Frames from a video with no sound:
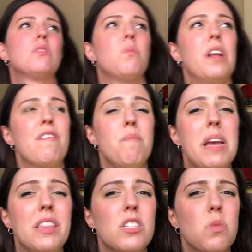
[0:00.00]
when I've
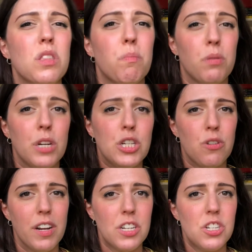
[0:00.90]
made this with the
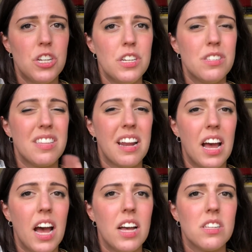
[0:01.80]
pre-shredded cheese that
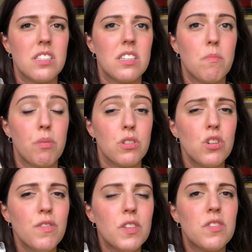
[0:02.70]
has
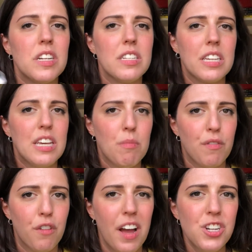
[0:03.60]
preservatives in it to keep it
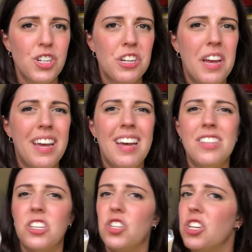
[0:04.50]
fresh,
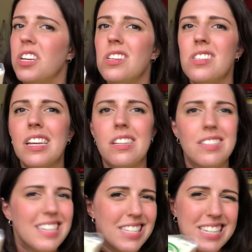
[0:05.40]
the cheese like
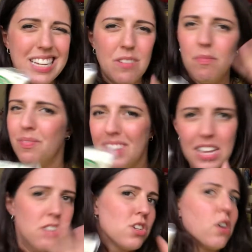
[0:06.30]
doesn't
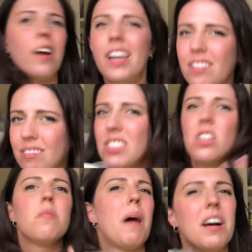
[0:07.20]
integrate into
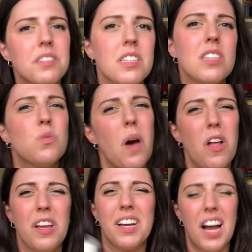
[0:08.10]
the pasta as
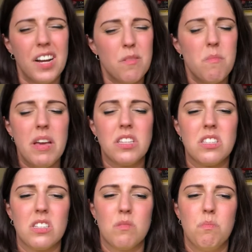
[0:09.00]
well. It kind of makes
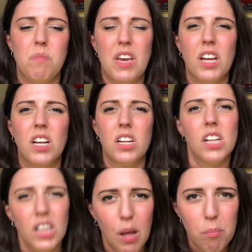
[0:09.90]
this big
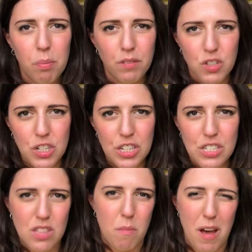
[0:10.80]
clump of cheese
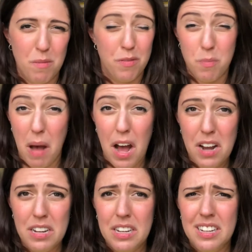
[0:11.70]
at the bottom of the
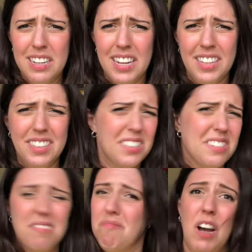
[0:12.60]
pot, and
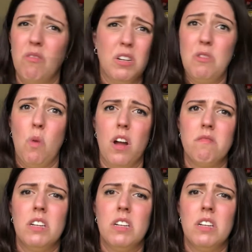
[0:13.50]
that's not what you want.